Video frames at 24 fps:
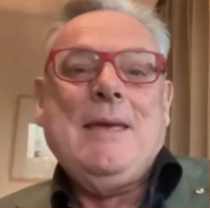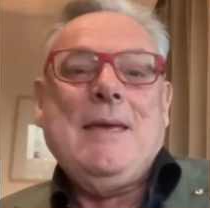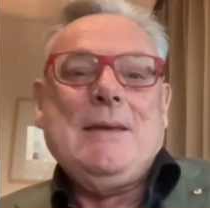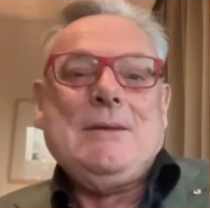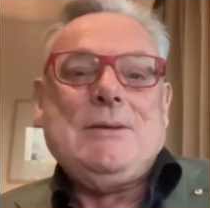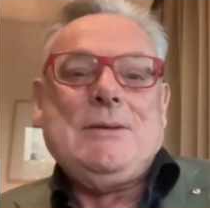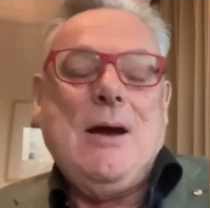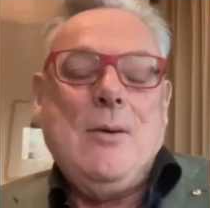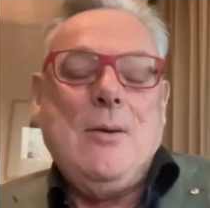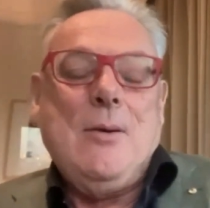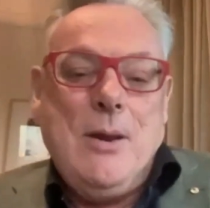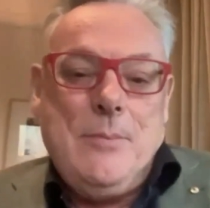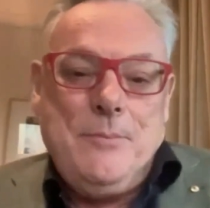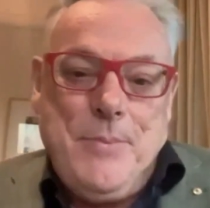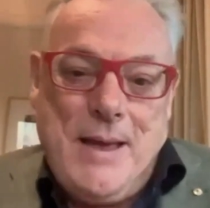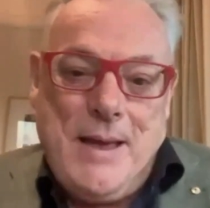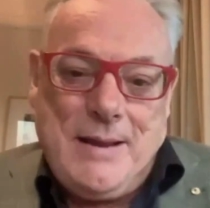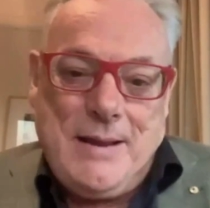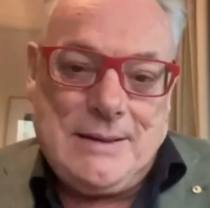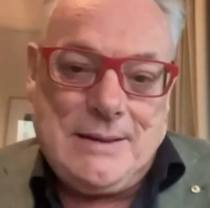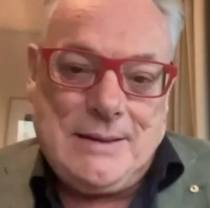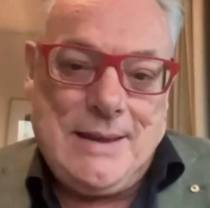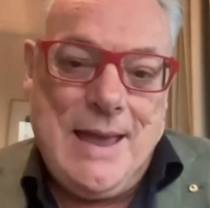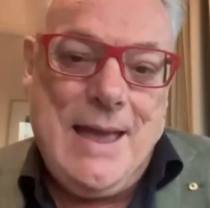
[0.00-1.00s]
So I went
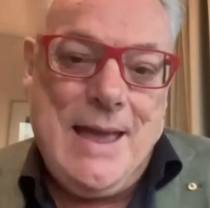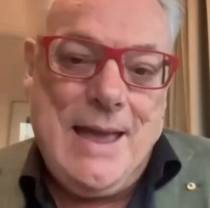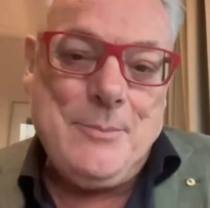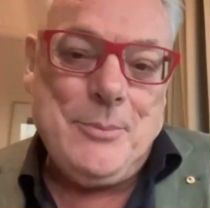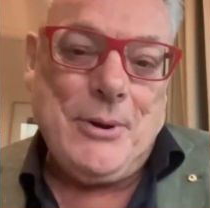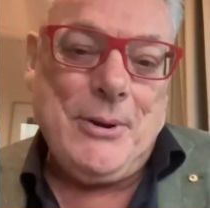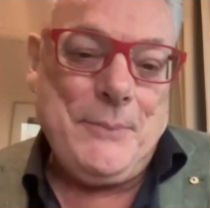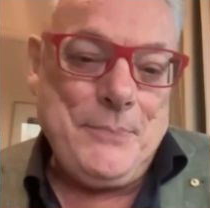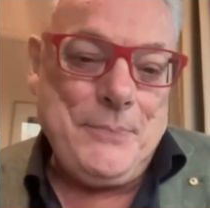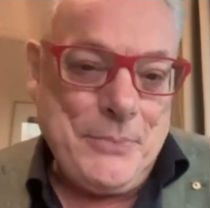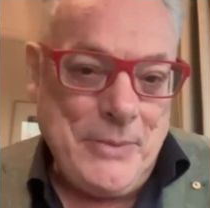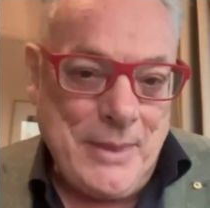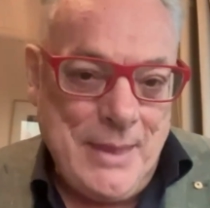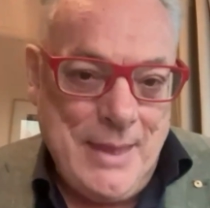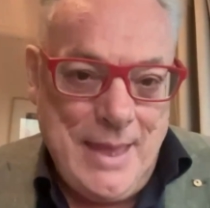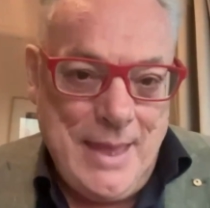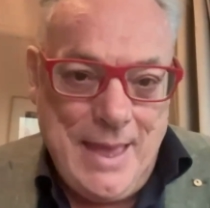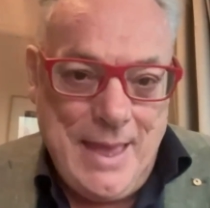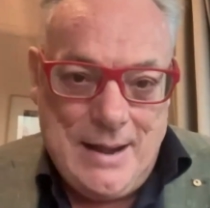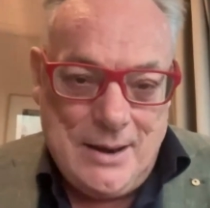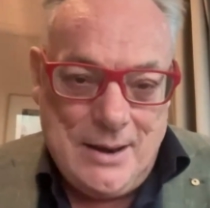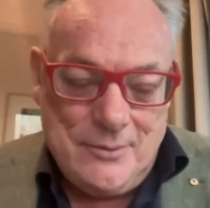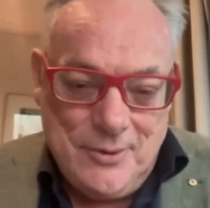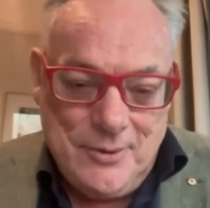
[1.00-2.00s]
back to Canberra
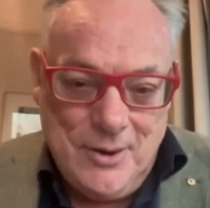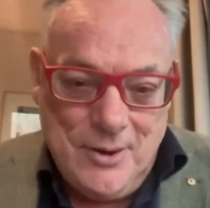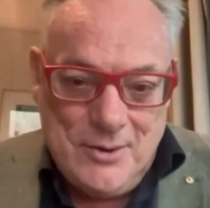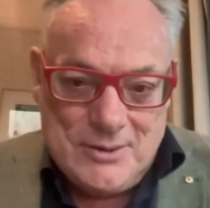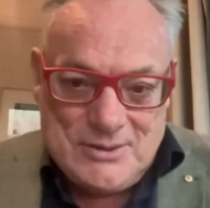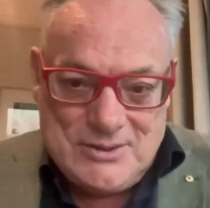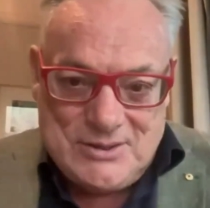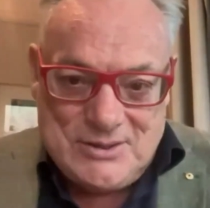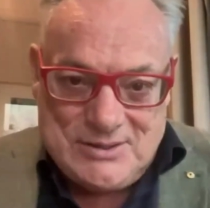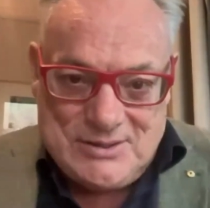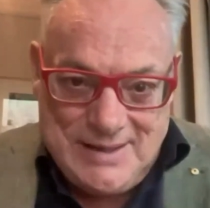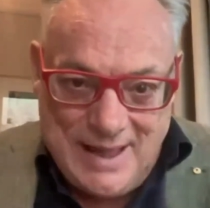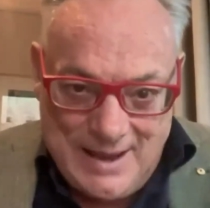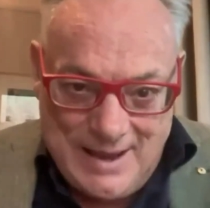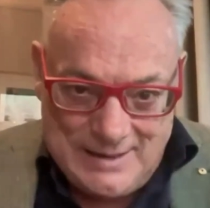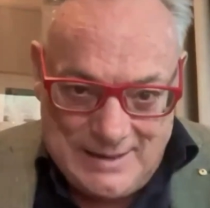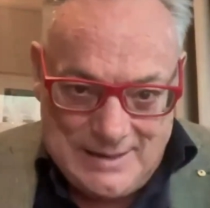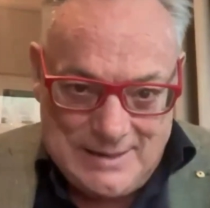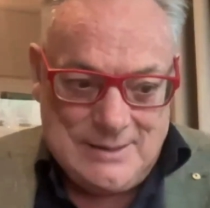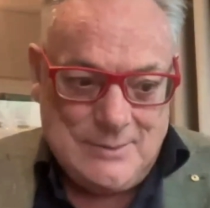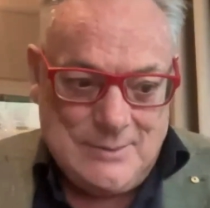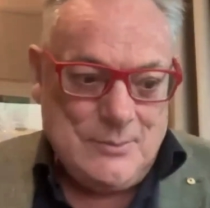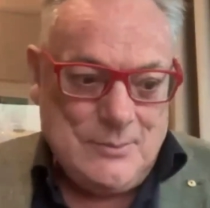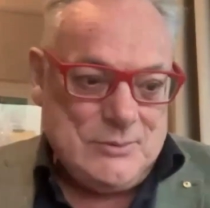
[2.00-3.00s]
and I wrote a
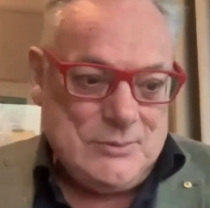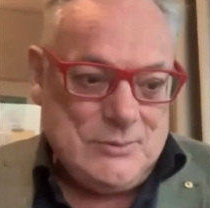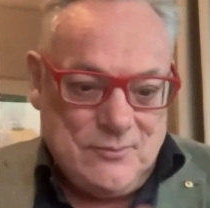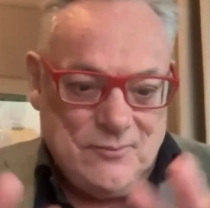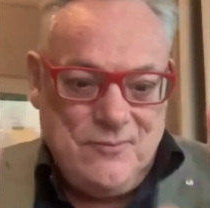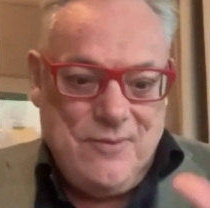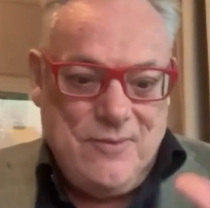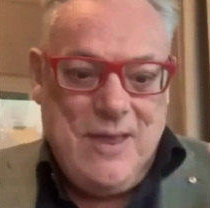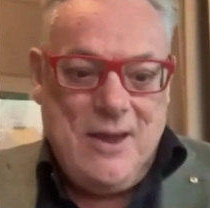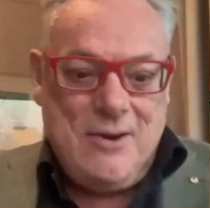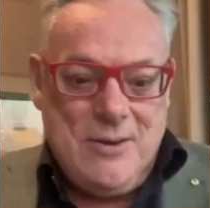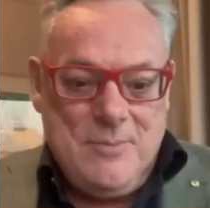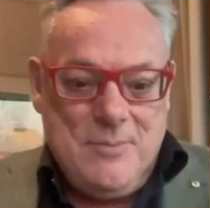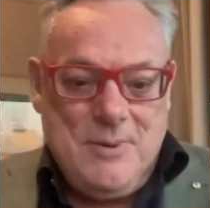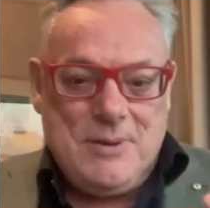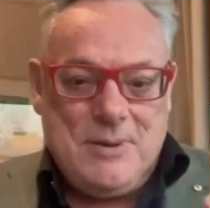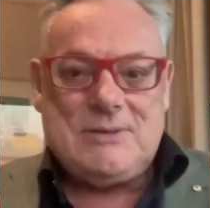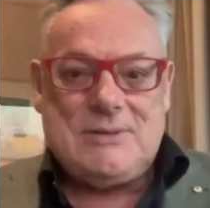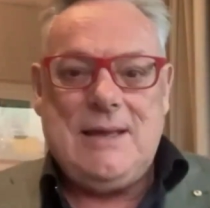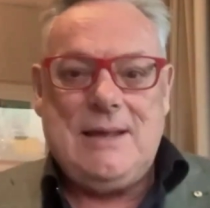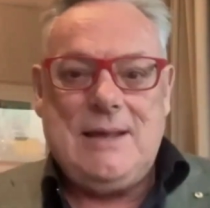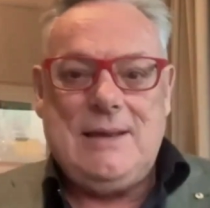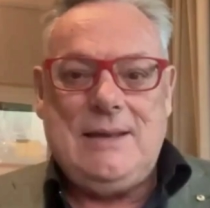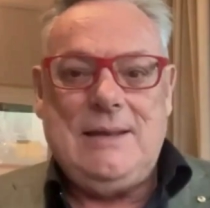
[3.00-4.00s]
study. It was a very big
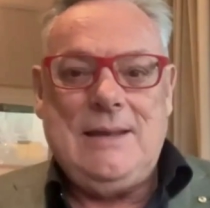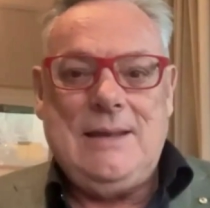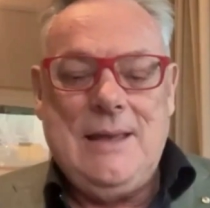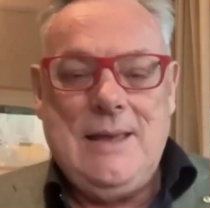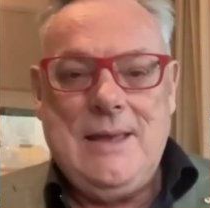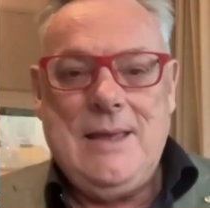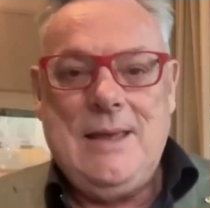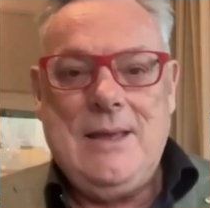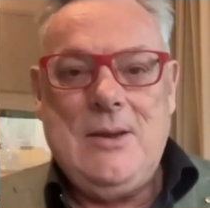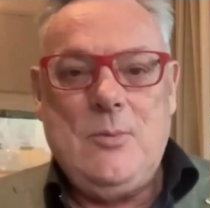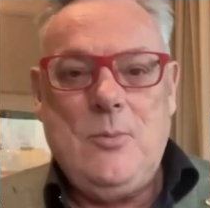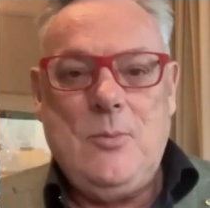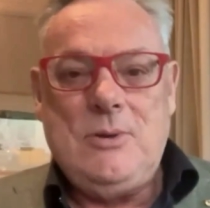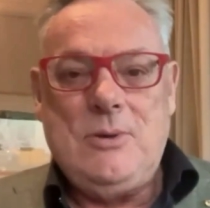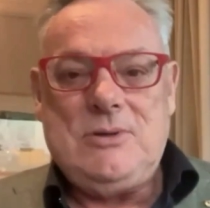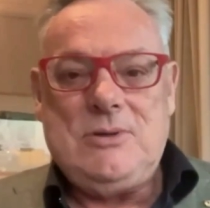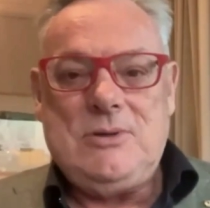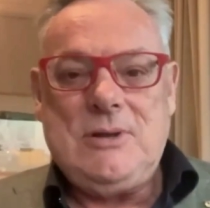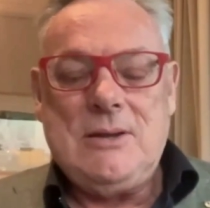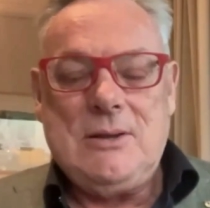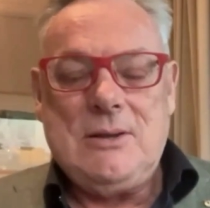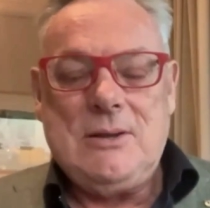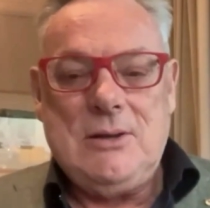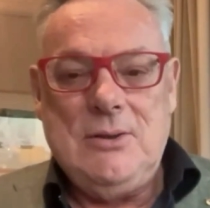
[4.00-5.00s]
study, which
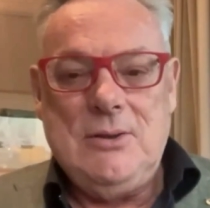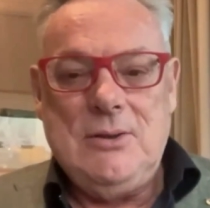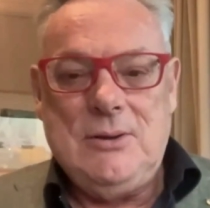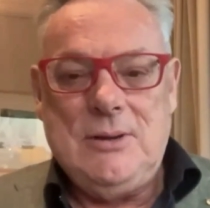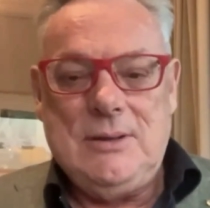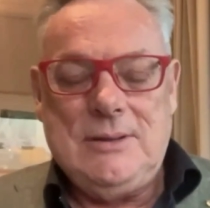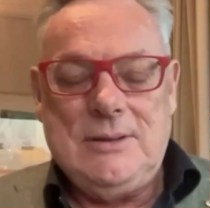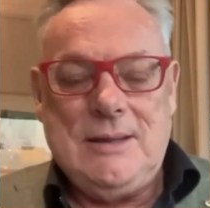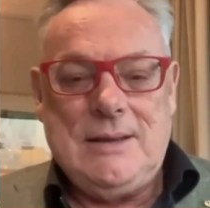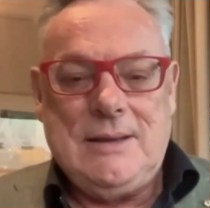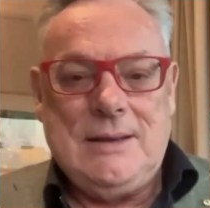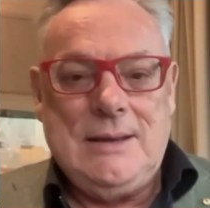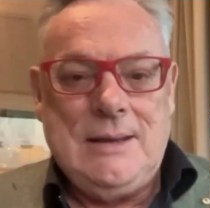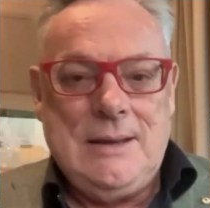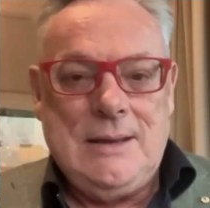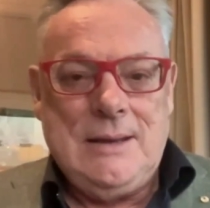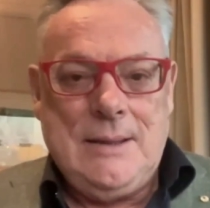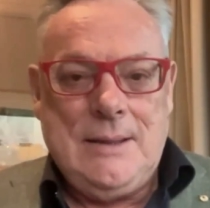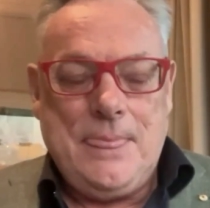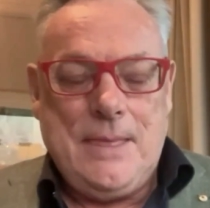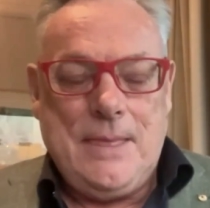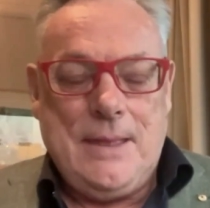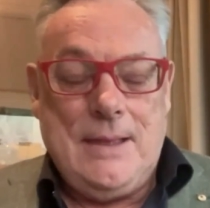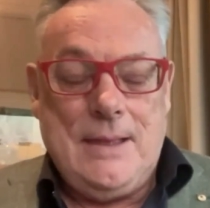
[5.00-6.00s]
concluded that
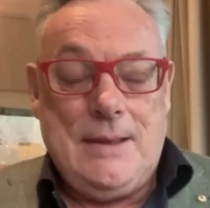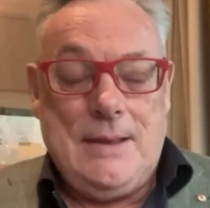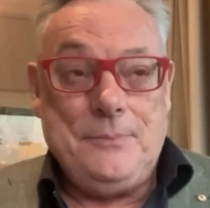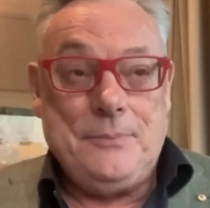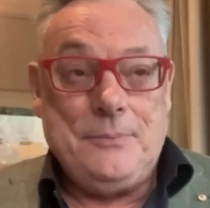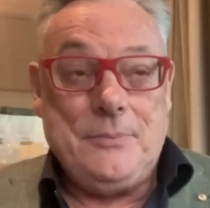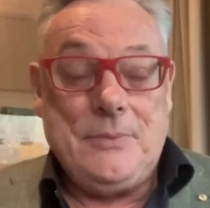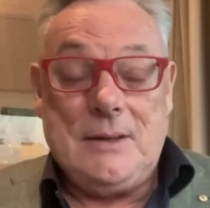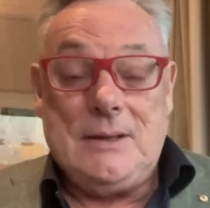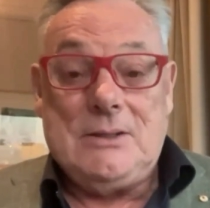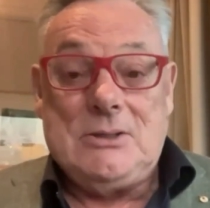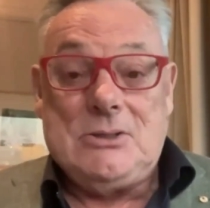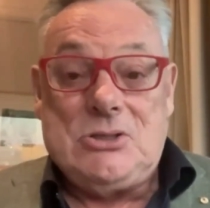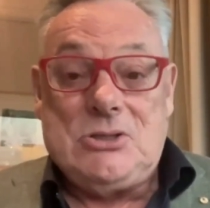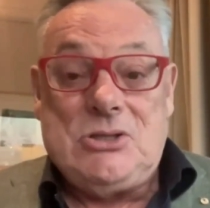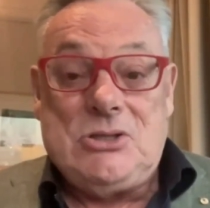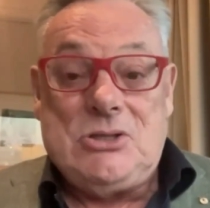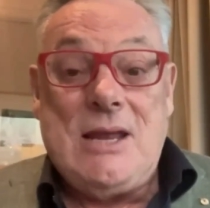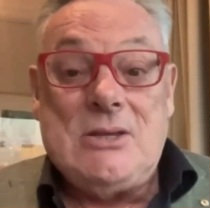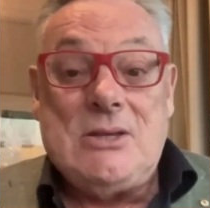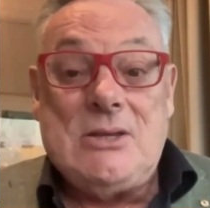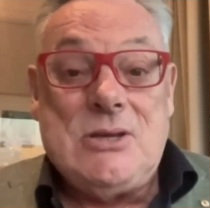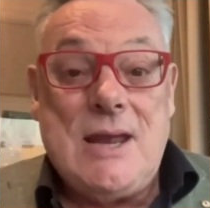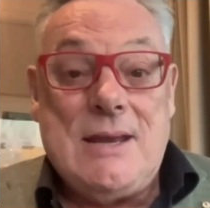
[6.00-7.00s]

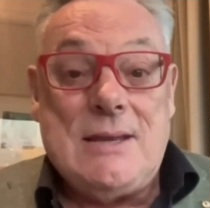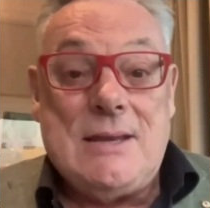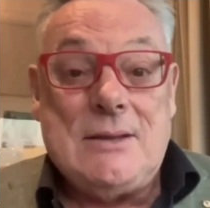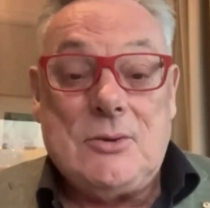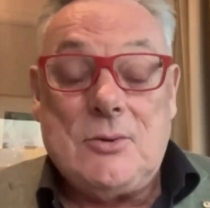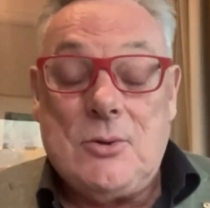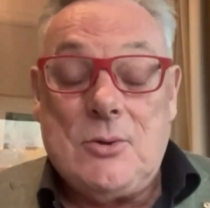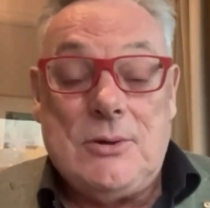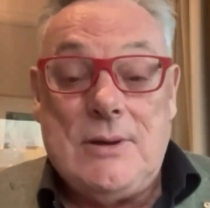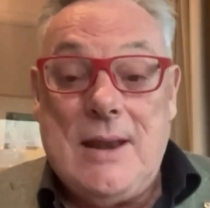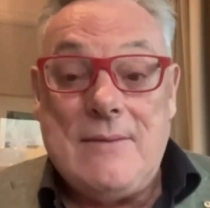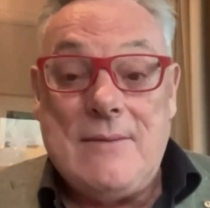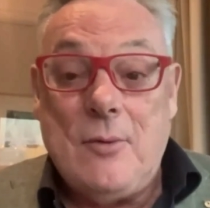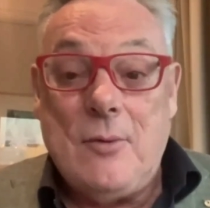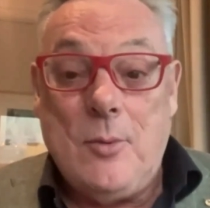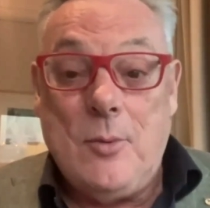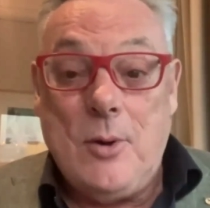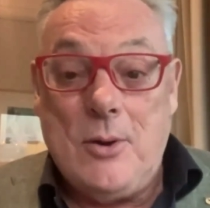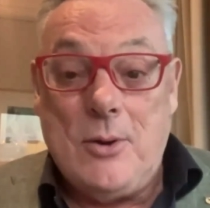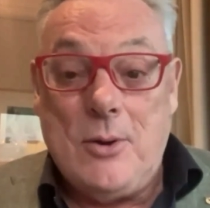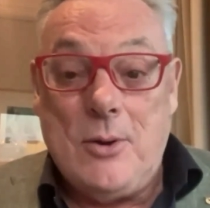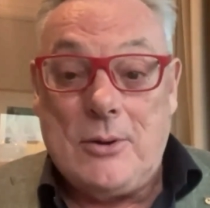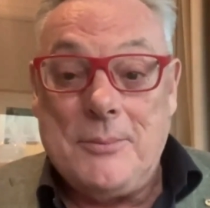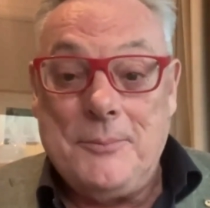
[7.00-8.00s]
Shenzhen could never
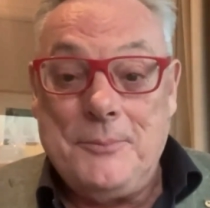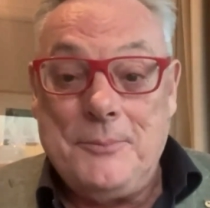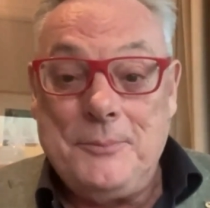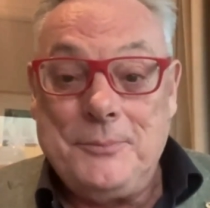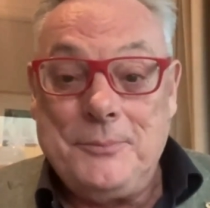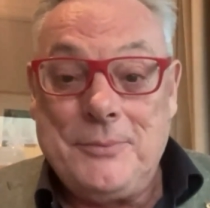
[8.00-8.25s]
work.